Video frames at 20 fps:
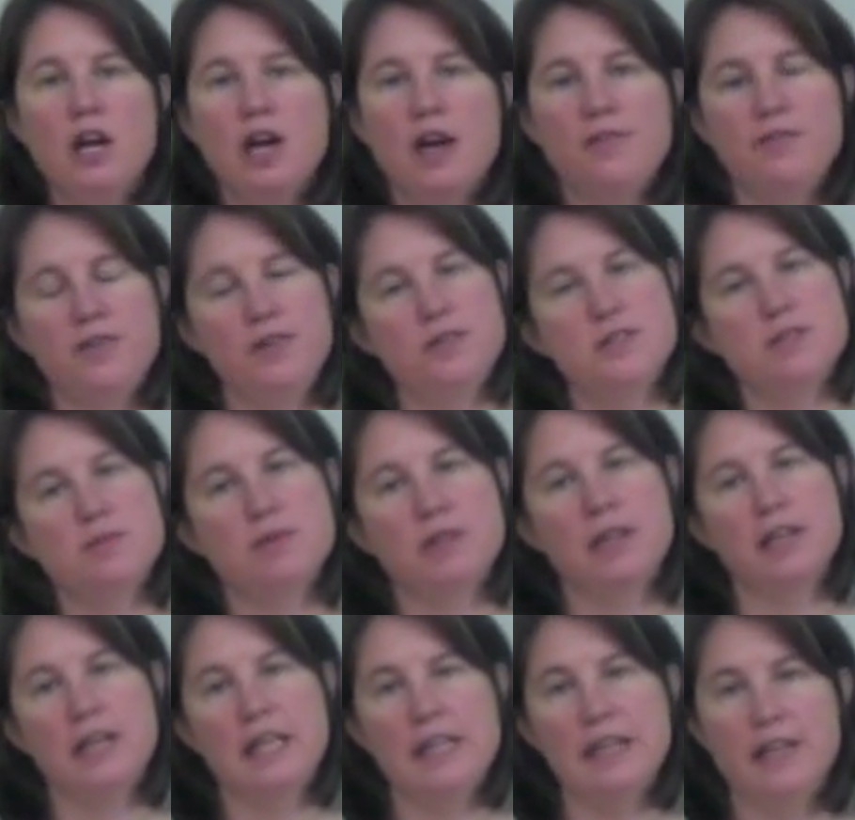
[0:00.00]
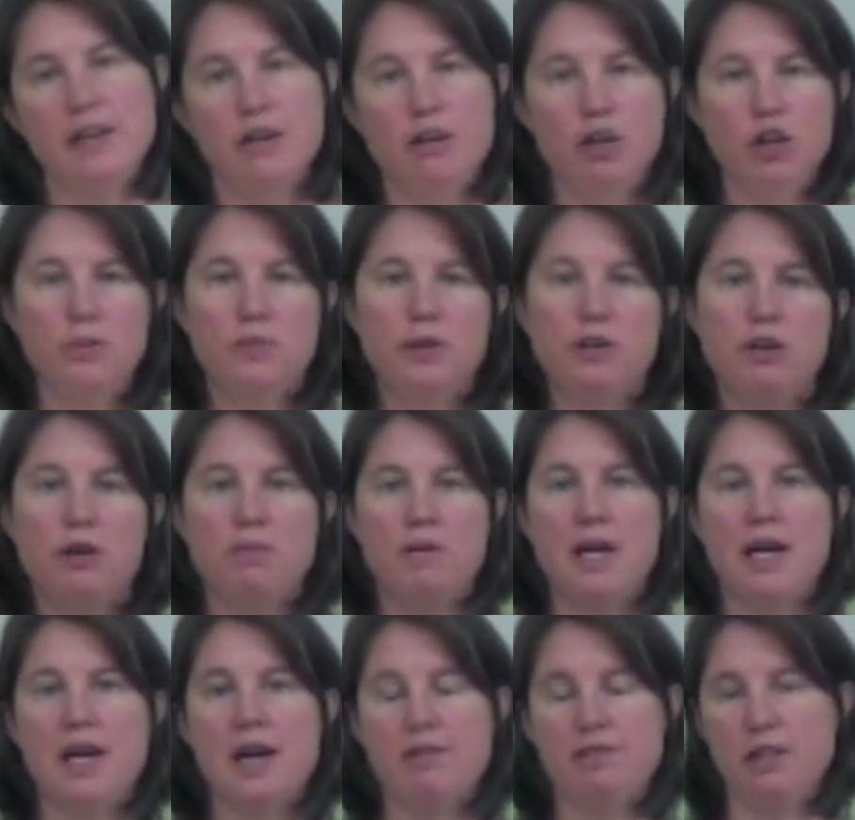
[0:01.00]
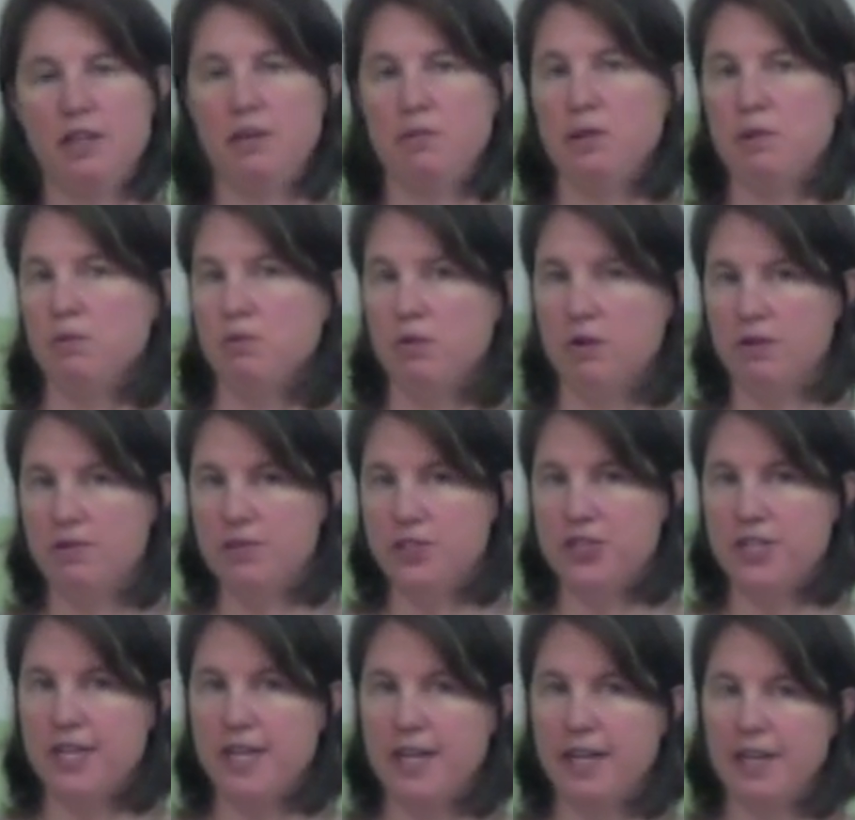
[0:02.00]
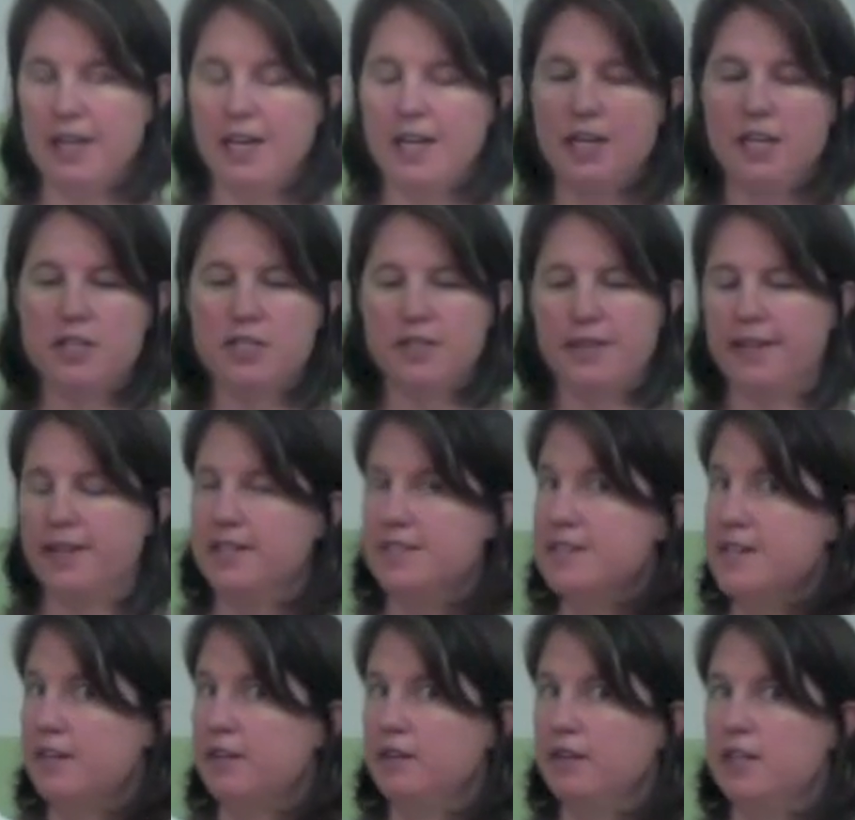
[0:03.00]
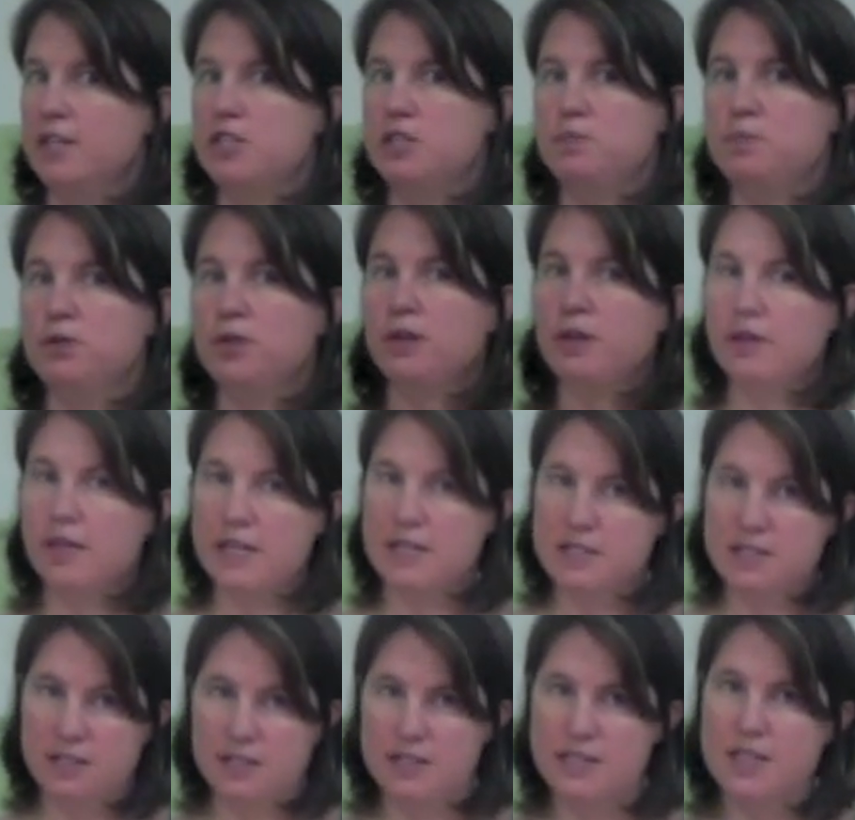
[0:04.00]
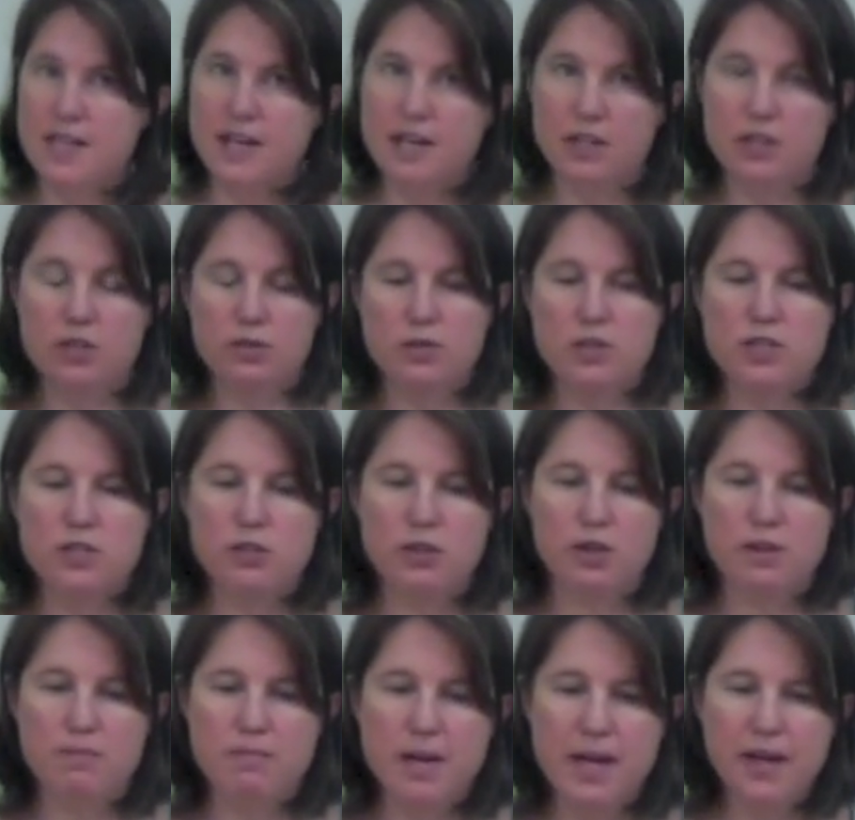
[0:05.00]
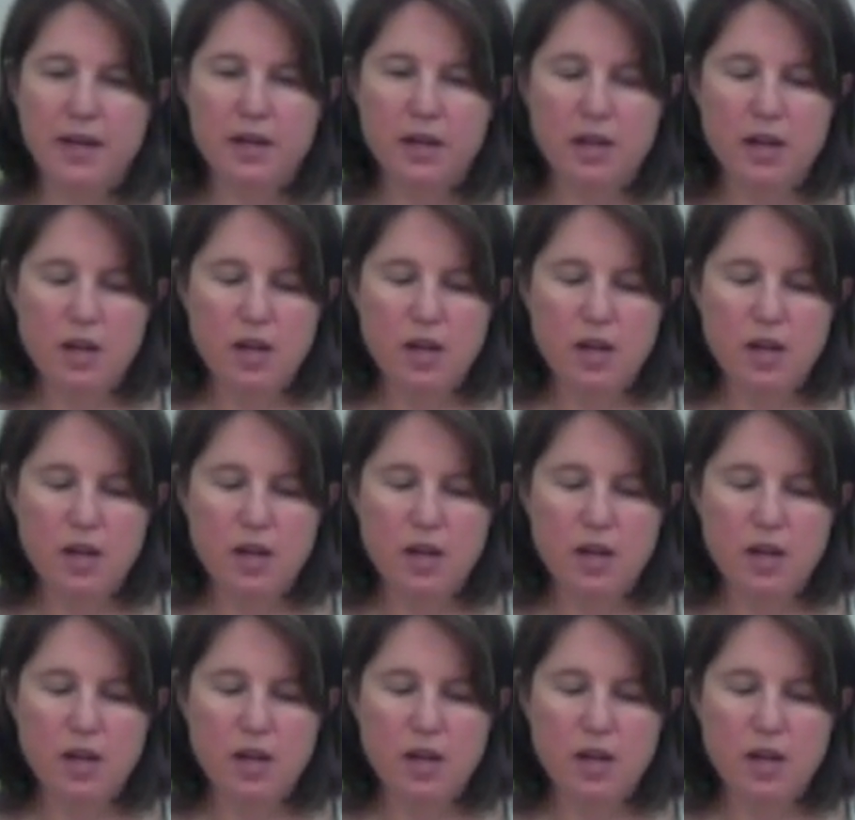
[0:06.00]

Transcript: If you use something like a letter opener, it might have a little bit more of a jagged edge, like a decal edge book. That's an aesthetic choice you can make.